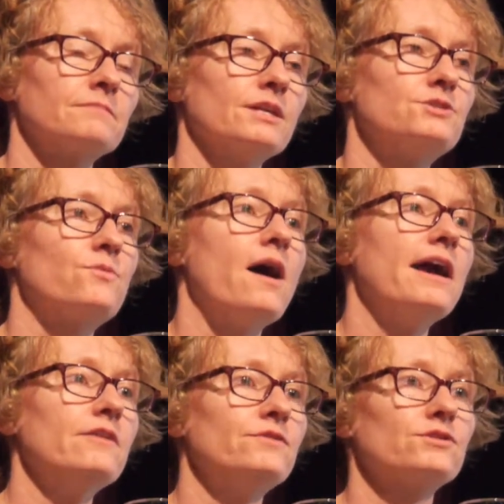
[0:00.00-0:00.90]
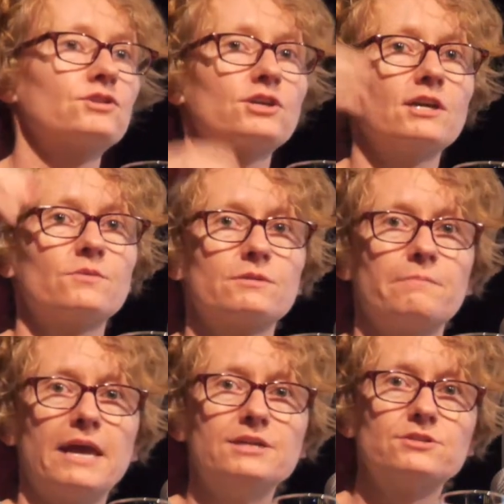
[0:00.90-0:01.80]
It's why if you're cooking with
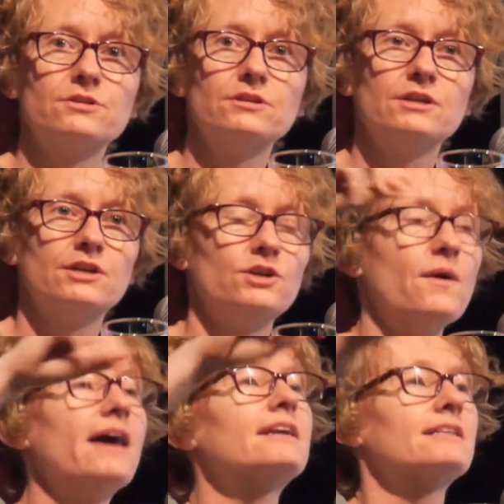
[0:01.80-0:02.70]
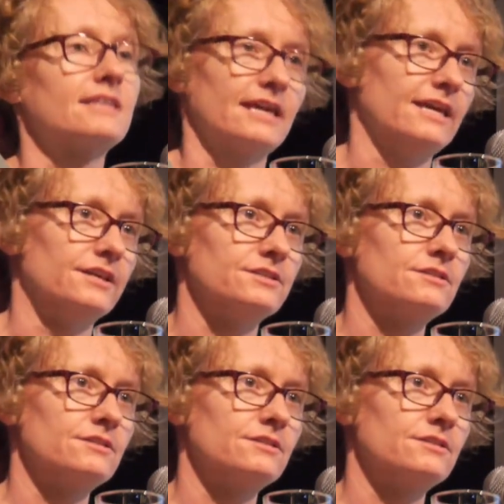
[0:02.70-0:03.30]
basil, you add it at the end.